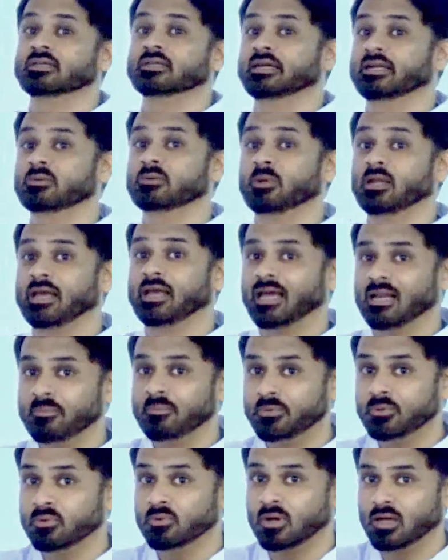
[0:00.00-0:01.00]
It will help
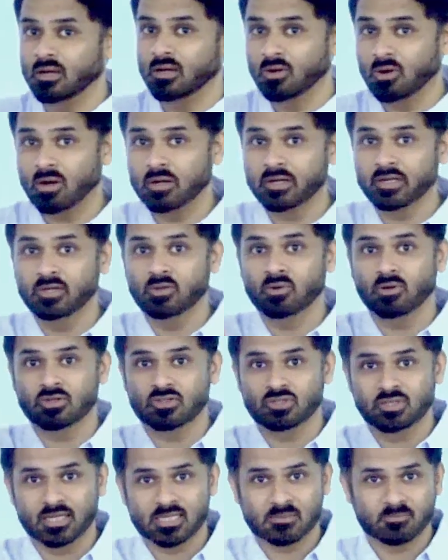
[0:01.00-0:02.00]
you a lot in your
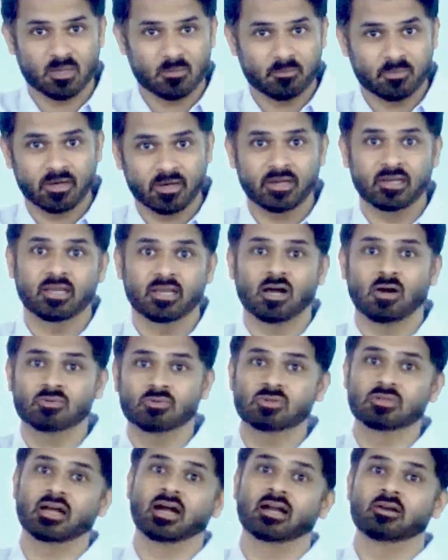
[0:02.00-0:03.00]
GS paper anyhow,
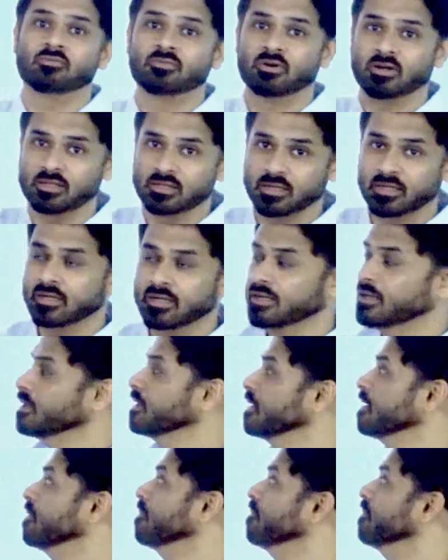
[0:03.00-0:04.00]
so that further
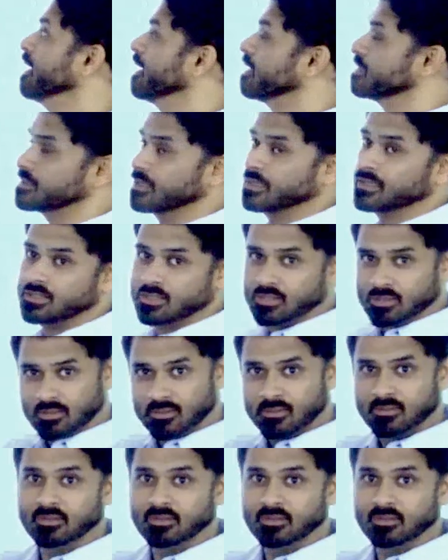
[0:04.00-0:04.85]
makes it,